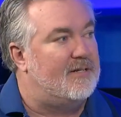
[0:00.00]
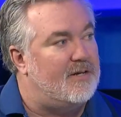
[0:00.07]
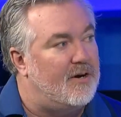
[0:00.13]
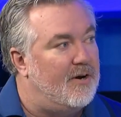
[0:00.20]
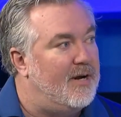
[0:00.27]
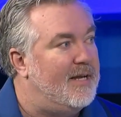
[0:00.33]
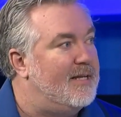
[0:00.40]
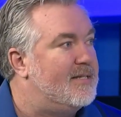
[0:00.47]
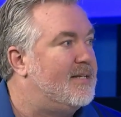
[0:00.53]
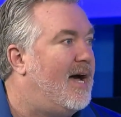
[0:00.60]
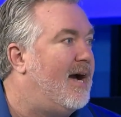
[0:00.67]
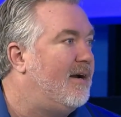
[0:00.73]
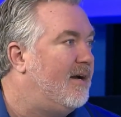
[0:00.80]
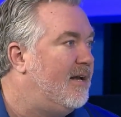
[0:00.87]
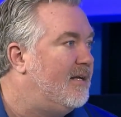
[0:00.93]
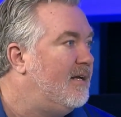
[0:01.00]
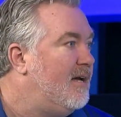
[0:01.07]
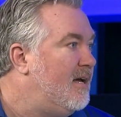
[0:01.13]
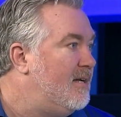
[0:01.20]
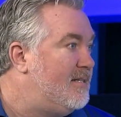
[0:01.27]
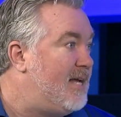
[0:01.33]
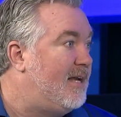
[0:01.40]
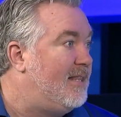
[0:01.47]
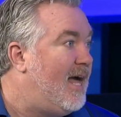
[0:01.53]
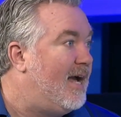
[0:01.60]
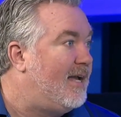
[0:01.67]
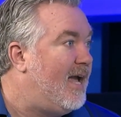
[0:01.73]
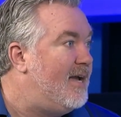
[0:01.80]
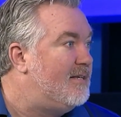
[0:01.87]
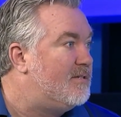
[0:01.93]
attorney is not going to take that
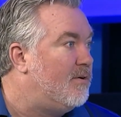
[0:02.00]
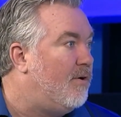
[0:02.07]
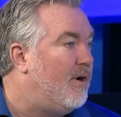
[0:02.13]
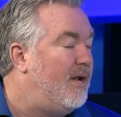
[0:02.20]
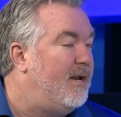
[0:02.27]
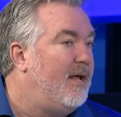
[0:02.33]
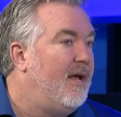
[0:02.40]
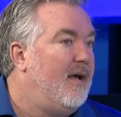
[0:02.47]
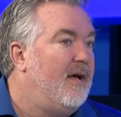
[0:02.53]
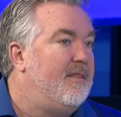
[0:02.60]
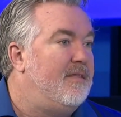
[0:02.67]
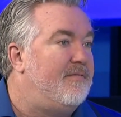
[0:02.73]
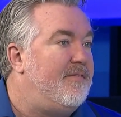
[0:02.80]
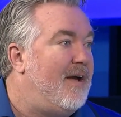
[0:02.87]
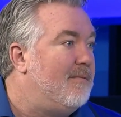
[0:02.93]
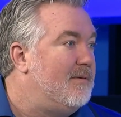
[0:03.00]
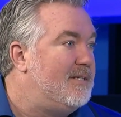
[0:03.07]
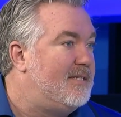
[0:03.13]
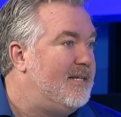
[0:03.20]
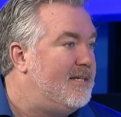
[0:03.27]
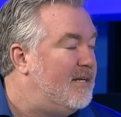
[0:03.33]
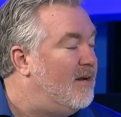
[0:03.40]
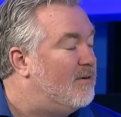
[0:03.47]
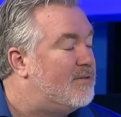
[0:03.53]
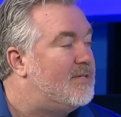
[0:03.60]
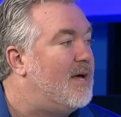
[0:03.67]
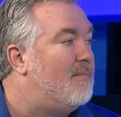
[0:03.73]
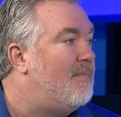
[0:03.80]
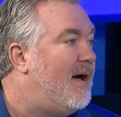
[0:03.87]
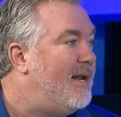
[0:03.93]
case on, the families need to know
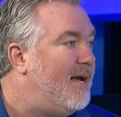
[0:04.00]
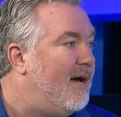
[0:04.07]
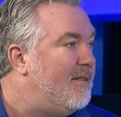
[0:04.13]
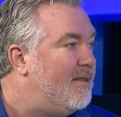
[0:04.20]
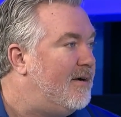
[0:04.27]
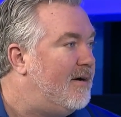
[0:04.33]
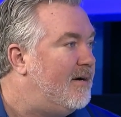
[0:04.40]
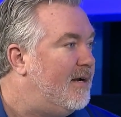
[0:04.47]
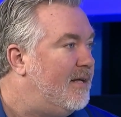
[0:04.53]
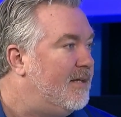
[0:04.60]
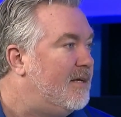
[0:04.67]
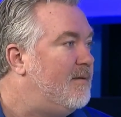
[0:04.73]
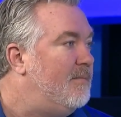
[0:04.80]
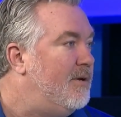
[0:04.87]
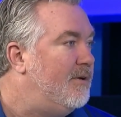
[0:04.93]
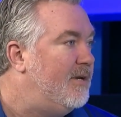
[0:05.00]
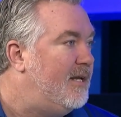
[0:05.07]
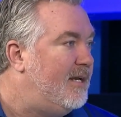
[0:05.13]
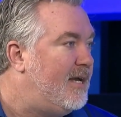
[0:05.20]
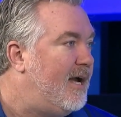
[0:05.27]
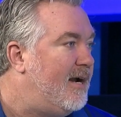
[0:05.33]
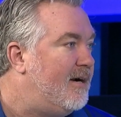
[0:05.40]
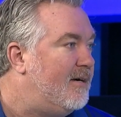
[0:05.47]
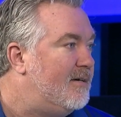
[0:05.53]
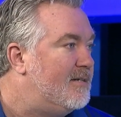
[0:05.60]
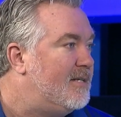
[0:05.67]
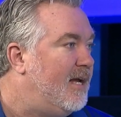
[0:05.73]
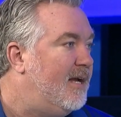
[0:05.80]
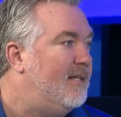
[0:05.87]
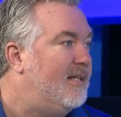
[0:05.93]
somebody out there in the community
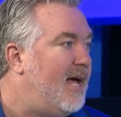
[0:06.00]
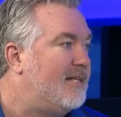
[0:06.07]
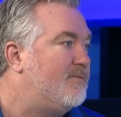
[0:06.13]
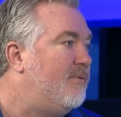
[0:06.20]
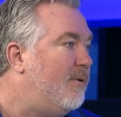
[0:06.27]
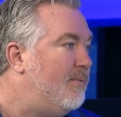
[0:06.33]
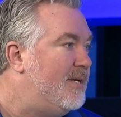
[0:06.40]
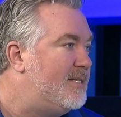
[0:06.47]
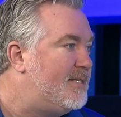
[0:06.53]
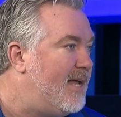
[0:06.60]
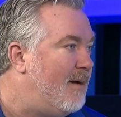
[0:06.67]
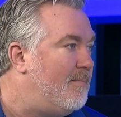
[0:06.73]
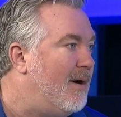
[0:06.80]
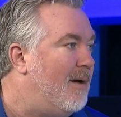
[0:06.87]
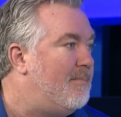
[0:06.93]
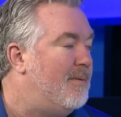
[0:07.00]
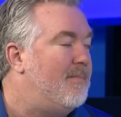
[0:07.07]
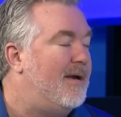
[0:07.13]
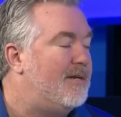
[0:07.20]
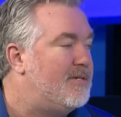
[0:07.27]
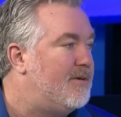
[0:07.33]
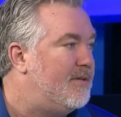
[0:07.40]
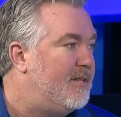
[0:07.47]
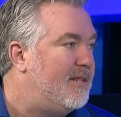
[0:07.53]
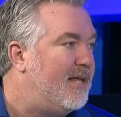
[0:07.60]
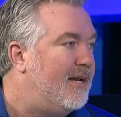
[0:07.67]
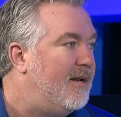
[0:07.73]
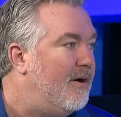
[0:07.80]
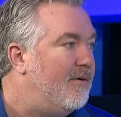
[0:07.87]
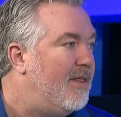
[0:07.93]
cares, and that's where we step up and make sure that they
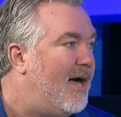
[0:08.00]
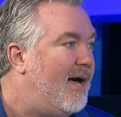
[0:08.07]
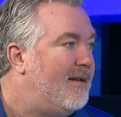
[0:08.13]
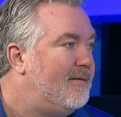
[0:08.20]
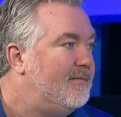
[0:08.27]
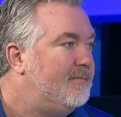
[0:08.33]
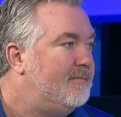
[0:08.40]
know that.